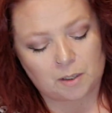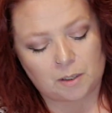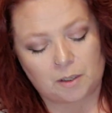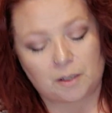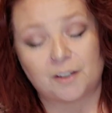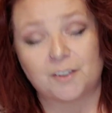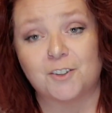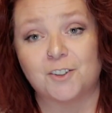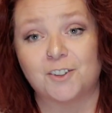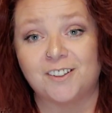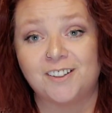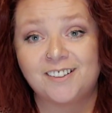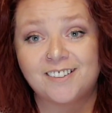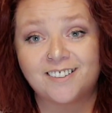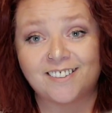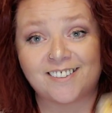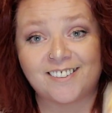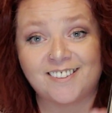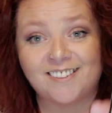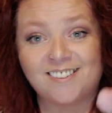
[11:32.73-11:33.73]
Underneath,
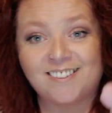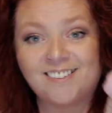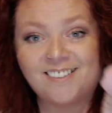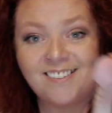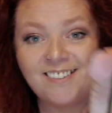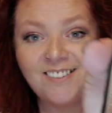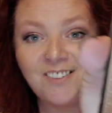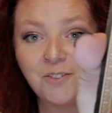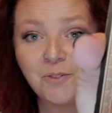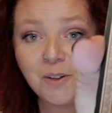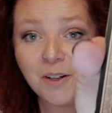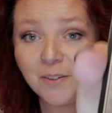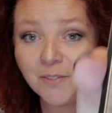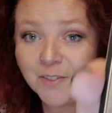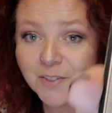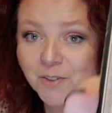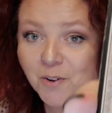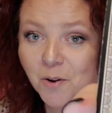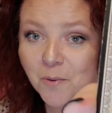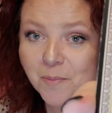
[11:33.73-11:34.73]
we have a
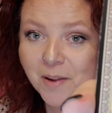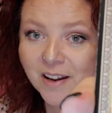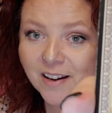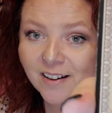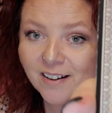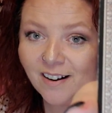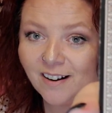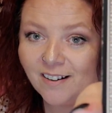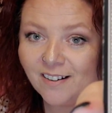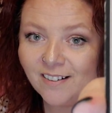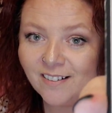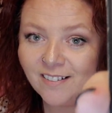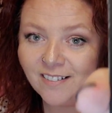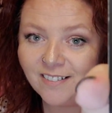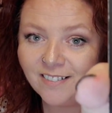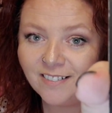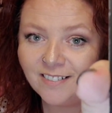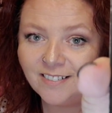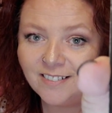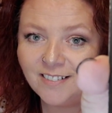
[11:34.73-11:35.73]
soulmate
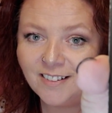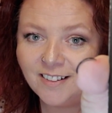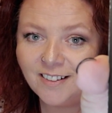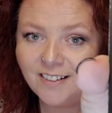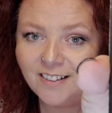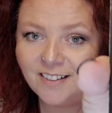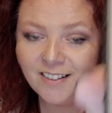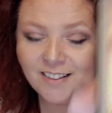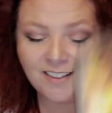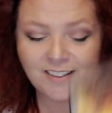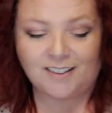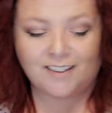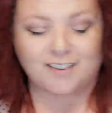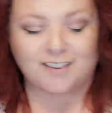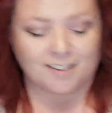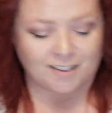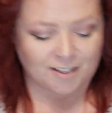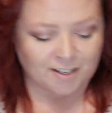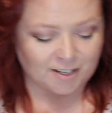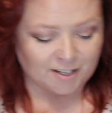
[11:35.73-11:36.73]
card.
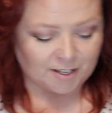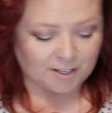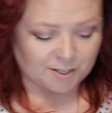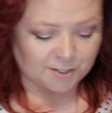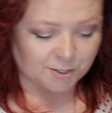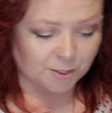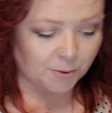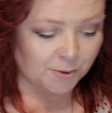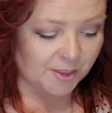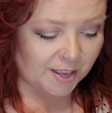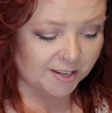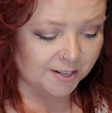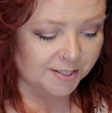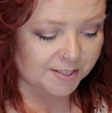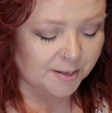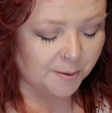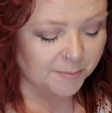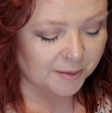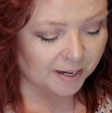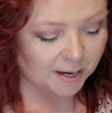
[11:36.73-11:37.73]
So that's
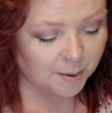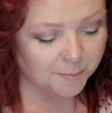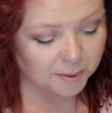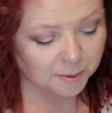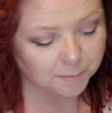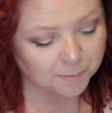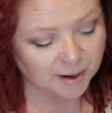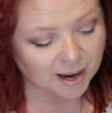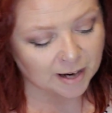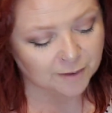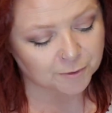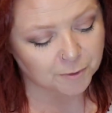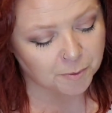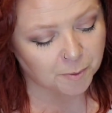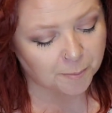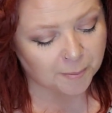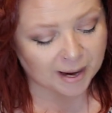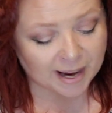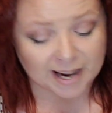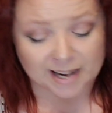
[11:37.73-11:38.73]
something coming back from the
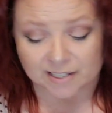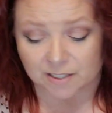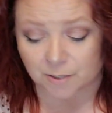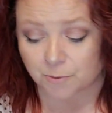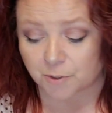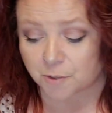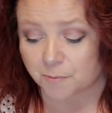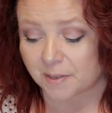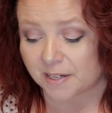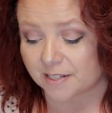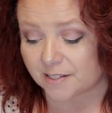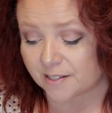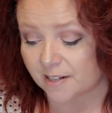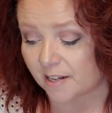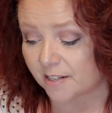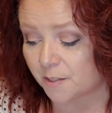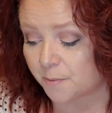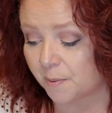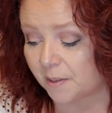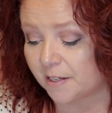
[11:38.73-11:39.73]
past, which makes
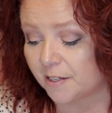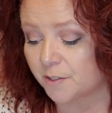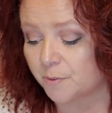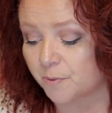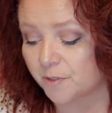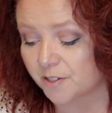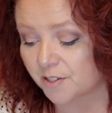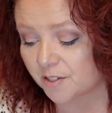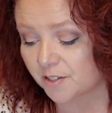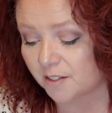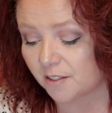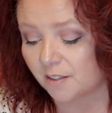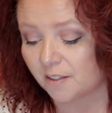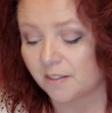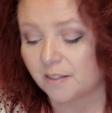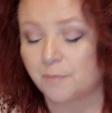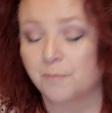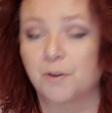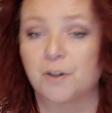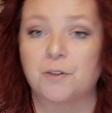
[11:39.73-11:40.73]
sense because we're still
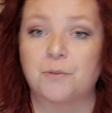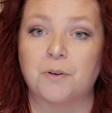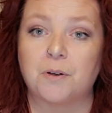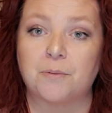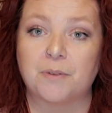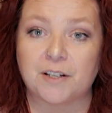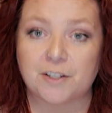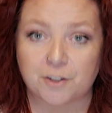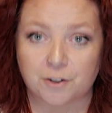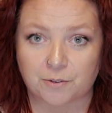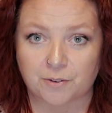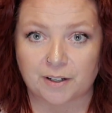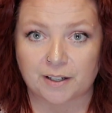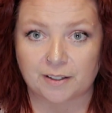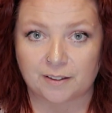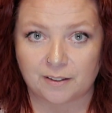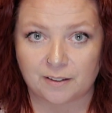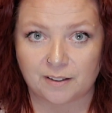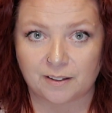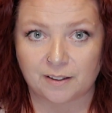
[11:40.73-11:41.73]
in Mercury
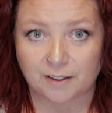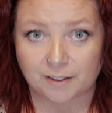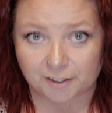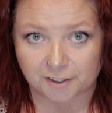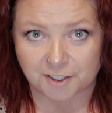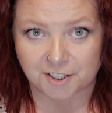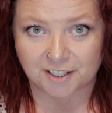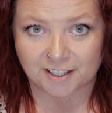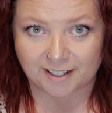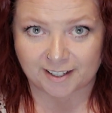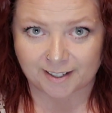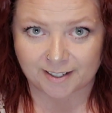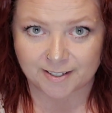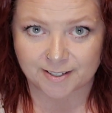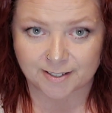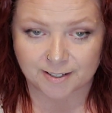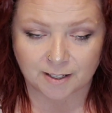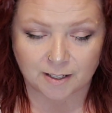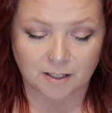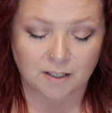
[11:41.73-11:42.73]
retrograde energy,
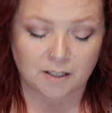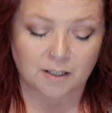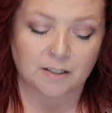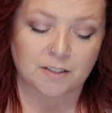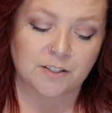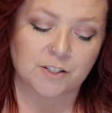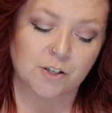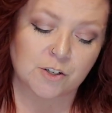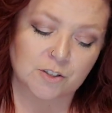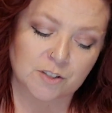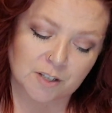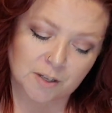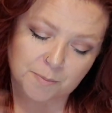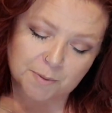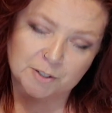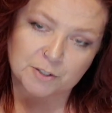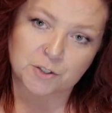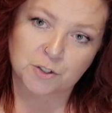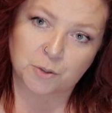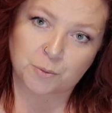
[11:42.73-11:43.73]
guys. It's usually
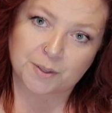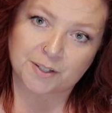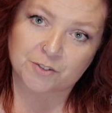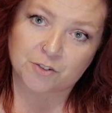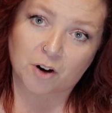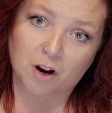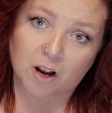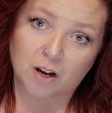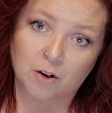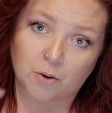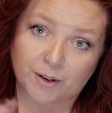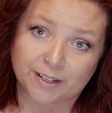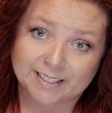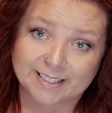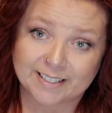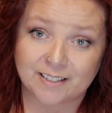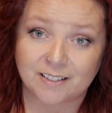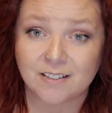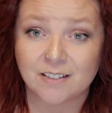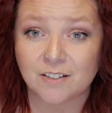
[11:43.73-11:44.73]
about a 2-week draw going
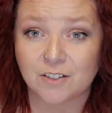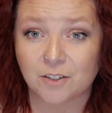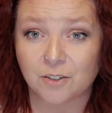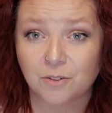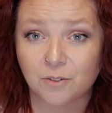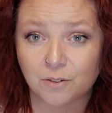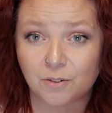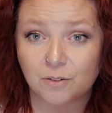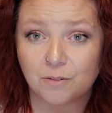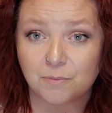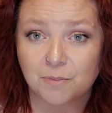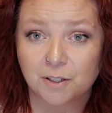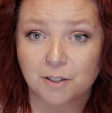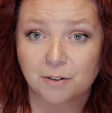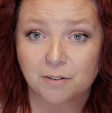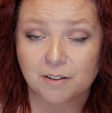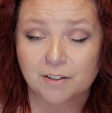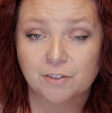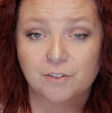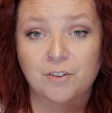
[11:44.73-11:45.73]
into
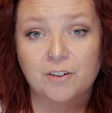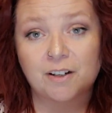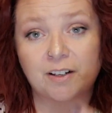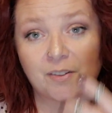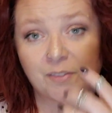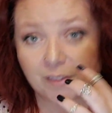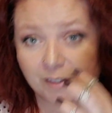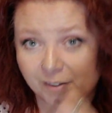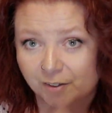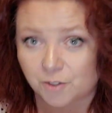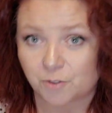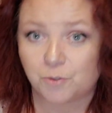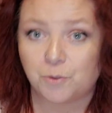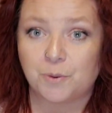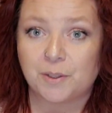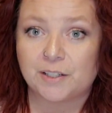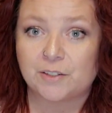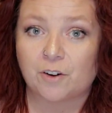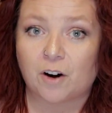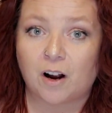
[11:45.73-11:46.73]
Mercury retrograde and then a
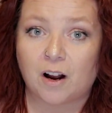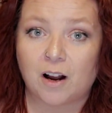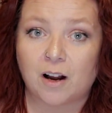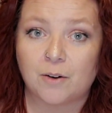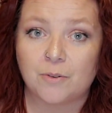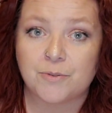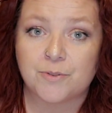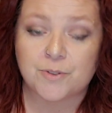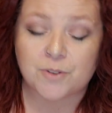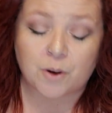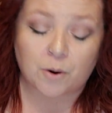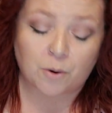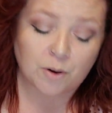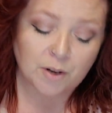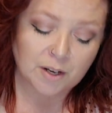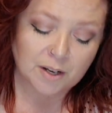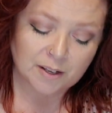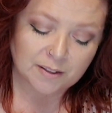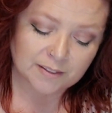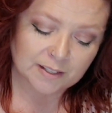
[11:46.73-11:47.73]
2-week draw out. So
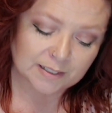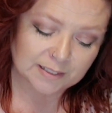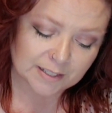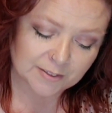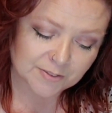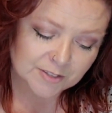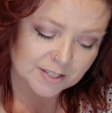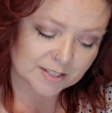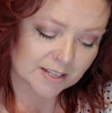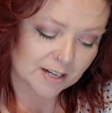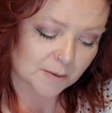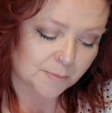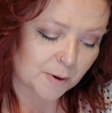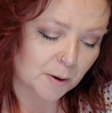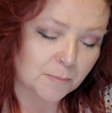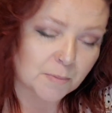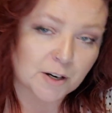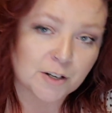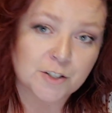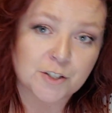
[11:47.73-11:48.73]
that leaves us at
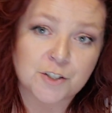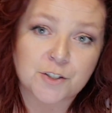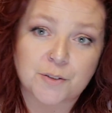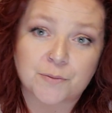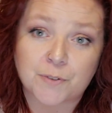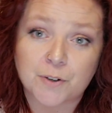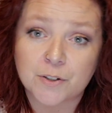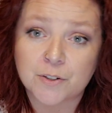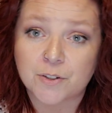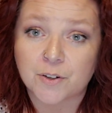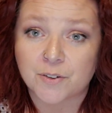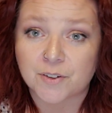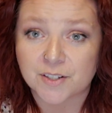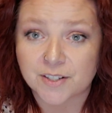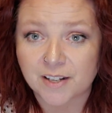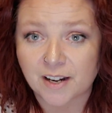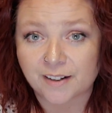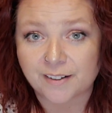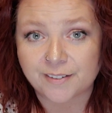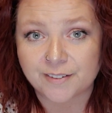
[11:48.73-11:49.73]
about March the 1st or the
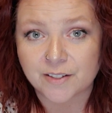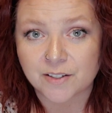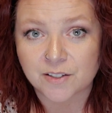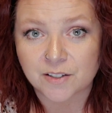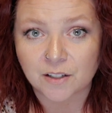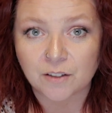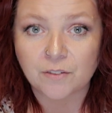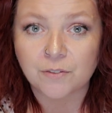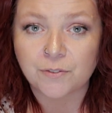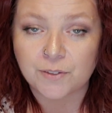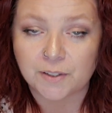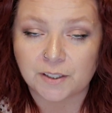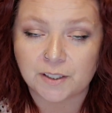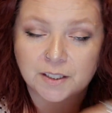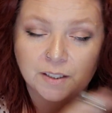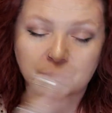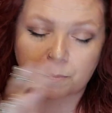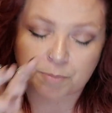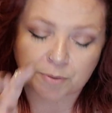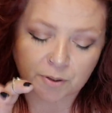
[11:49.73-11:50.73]
2nd, still feeling
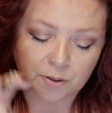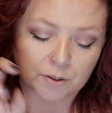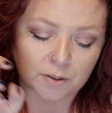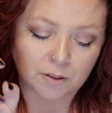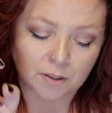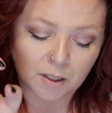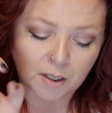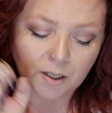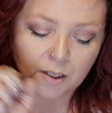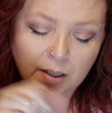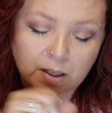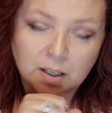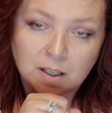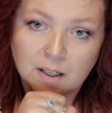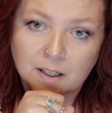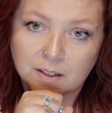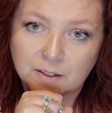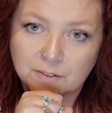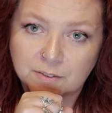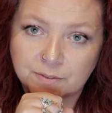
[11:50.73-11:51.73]
the pull
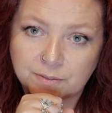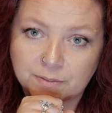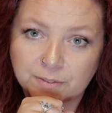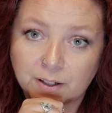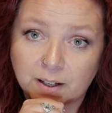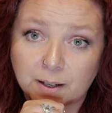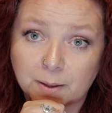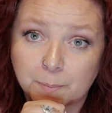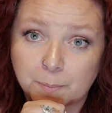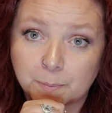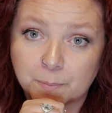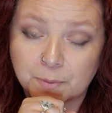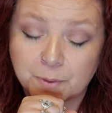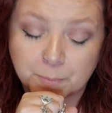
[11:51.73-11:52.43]
of the